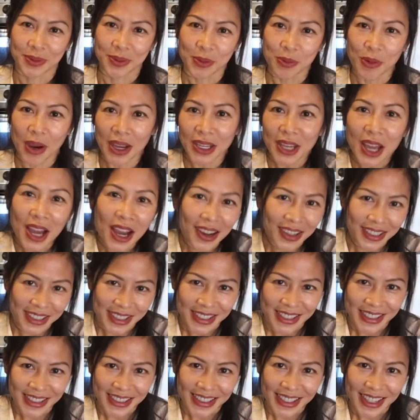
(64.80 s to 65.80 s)
Why
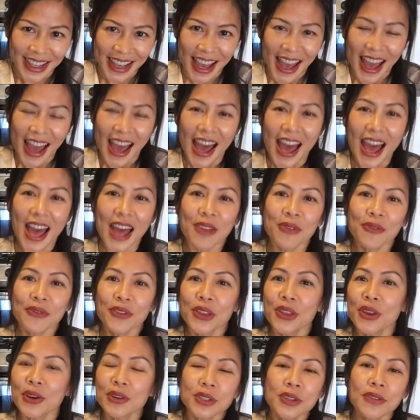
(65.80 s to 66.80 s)
not? And for
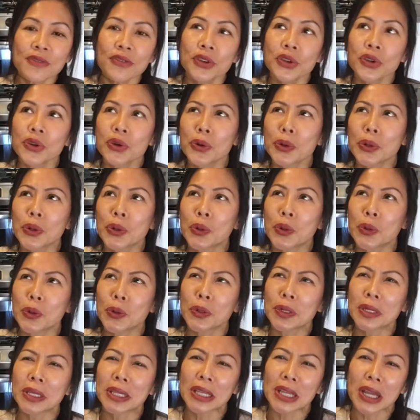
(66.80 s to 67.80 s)
those of you
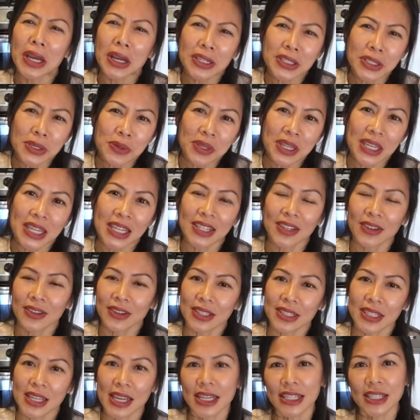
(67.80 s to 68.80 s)
who are not so keen on
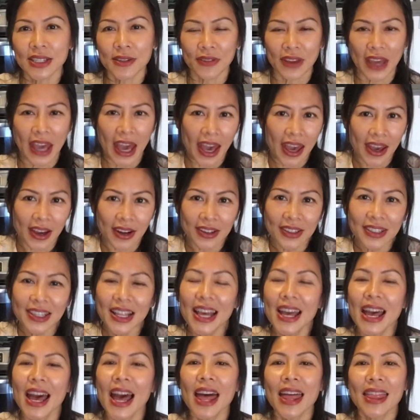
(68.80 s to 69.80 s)
the taste of kale,
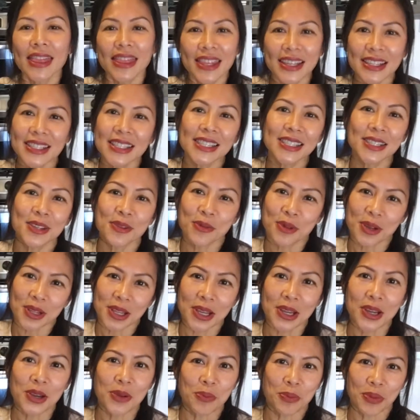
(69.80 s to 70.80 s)
this is a
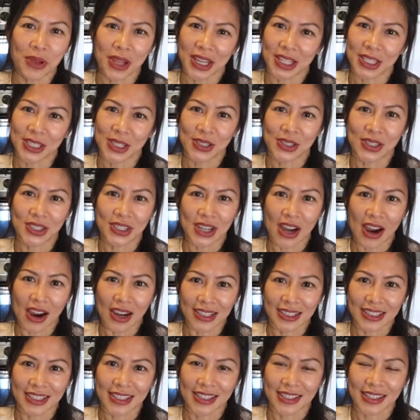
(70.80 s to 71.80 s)
really good place to
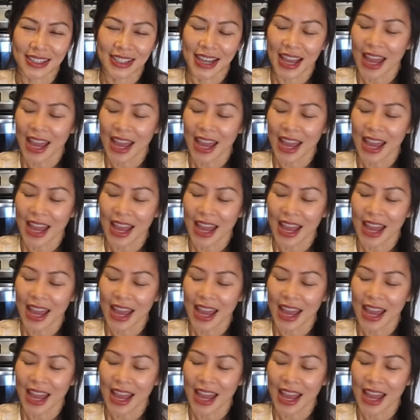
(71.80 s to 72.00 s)
start.